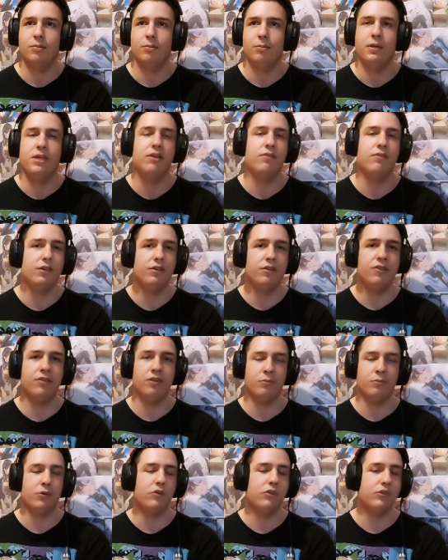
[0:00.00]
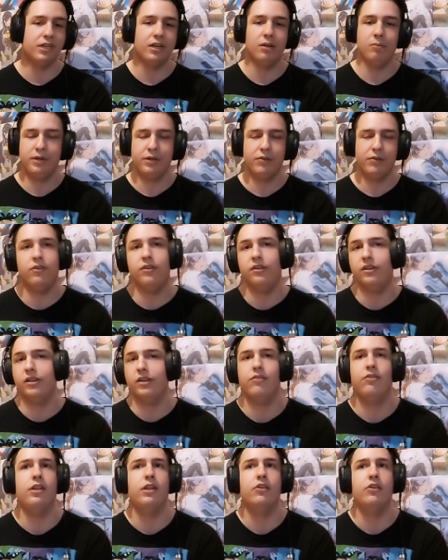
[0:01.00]
many of these sound more chill because
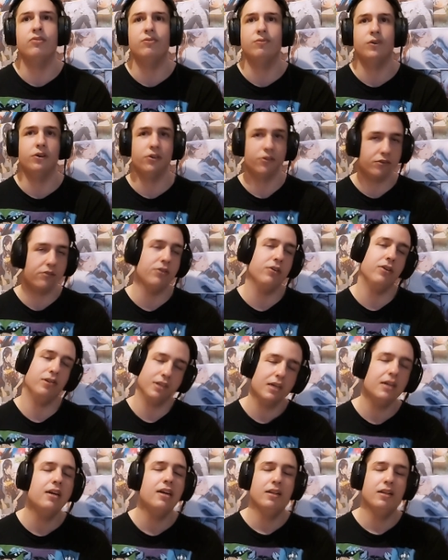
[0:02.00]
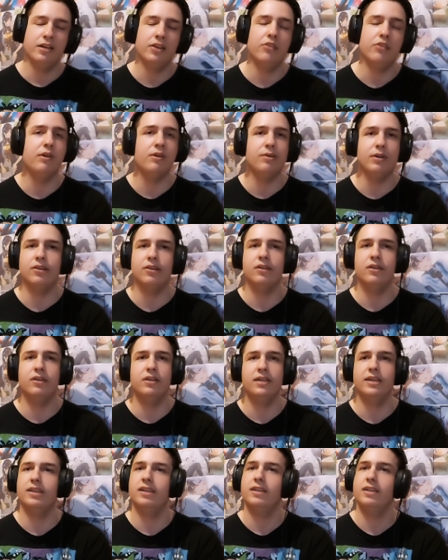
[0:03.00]
it's an actual voice. So it's really well
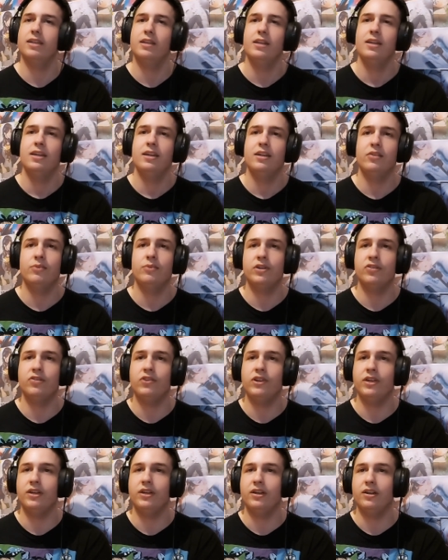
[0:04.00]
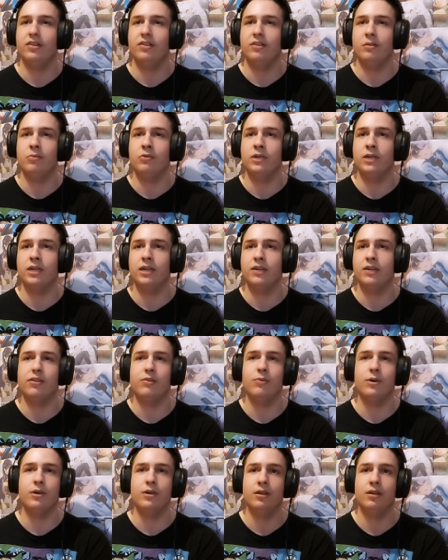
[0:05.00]
done, yeah. Let's watch the uh, Samsung
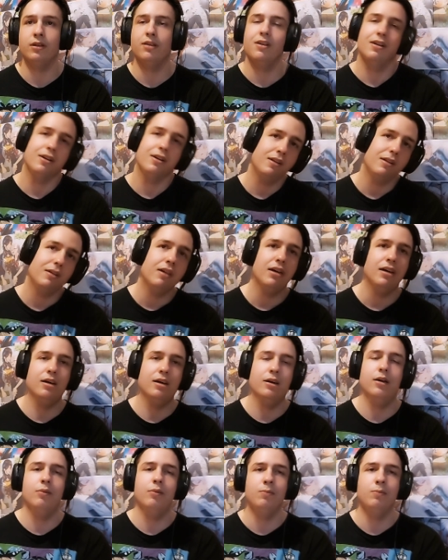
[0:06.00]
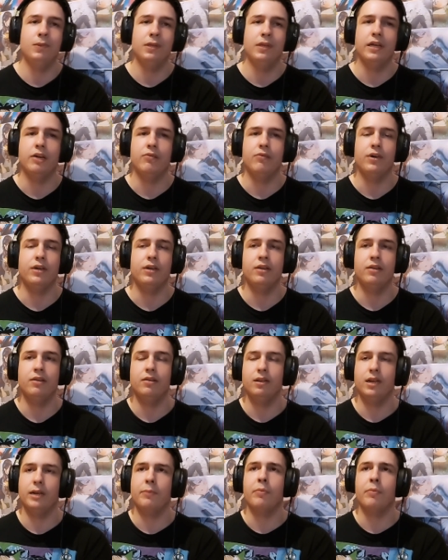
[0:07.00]
Galaxy one. Um, yeah, I've had,
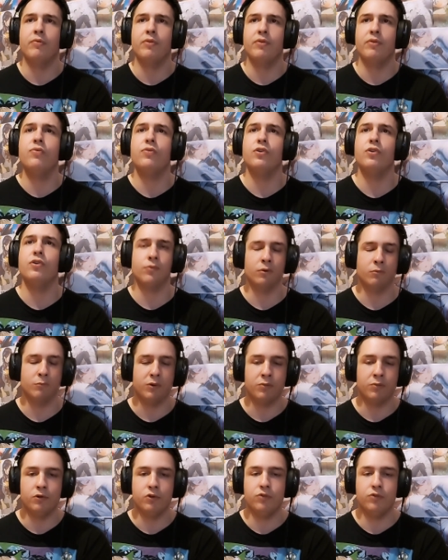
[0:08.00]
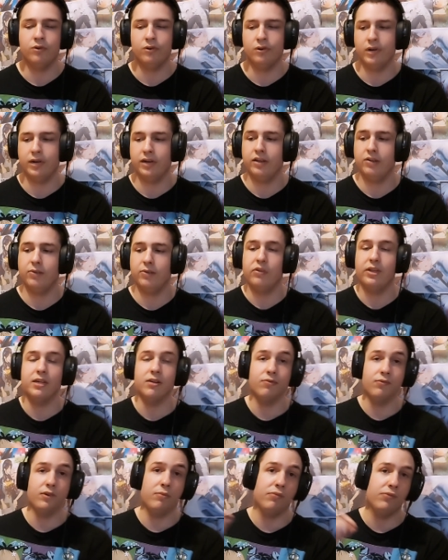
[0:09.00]
like my very first phone was Motorola. It was
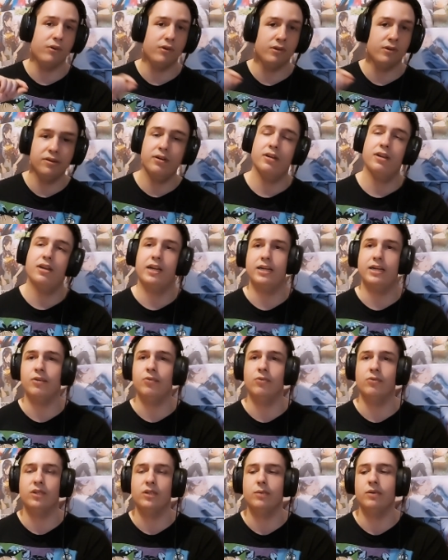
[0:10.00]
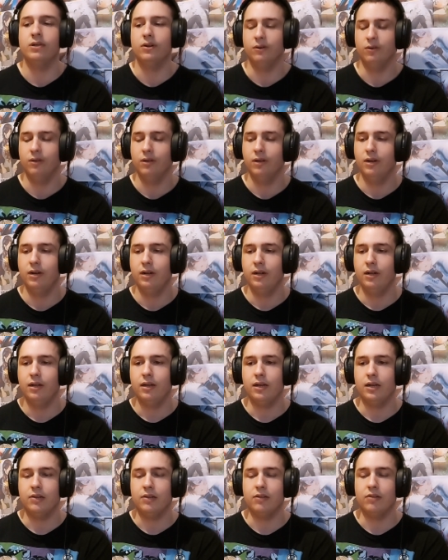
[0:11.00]
like a flip phone, like a long time ago.
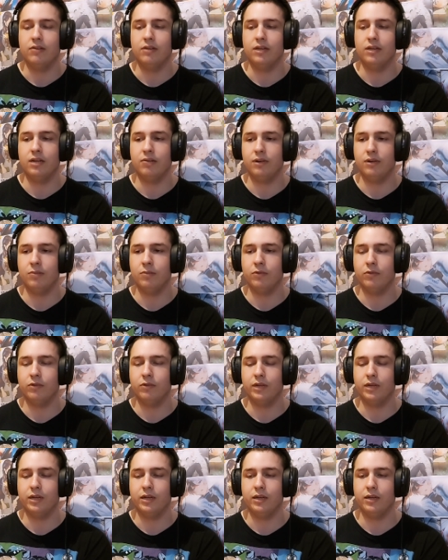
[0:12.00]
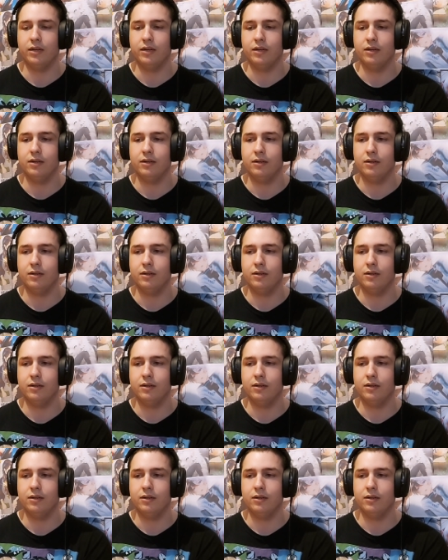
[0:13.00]
And since then I've had mostly